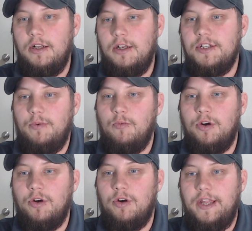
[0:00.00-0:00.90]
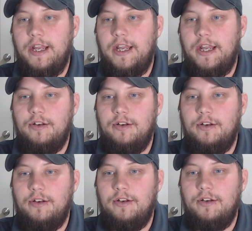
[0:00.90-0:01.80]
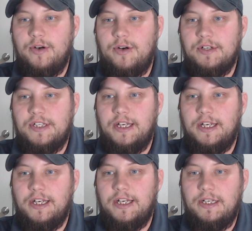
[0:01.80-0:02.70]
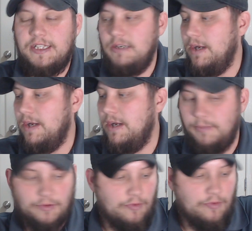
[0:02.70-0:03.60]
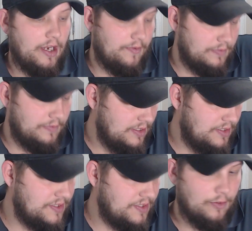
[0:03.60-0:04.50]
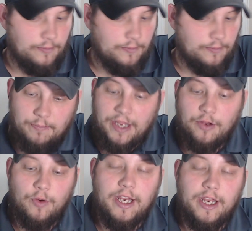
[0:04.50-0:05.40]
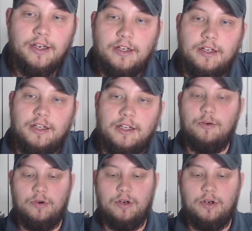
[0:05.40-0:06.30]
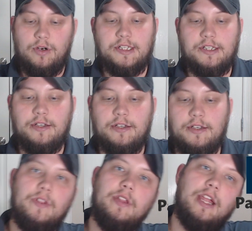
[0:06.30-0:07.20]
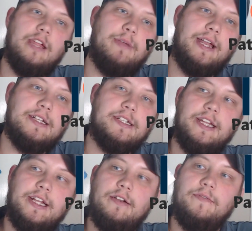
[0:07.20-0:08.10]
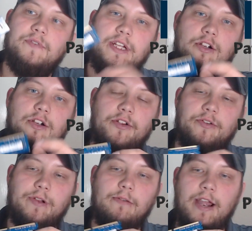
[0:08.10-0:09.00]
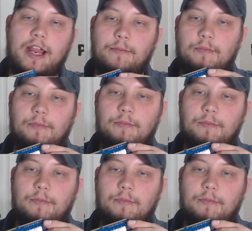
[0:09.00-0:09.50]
So I've been working on that yesterday once I got the PC back up and running. So, by the way, it was a bad stick of DDR3 RAM.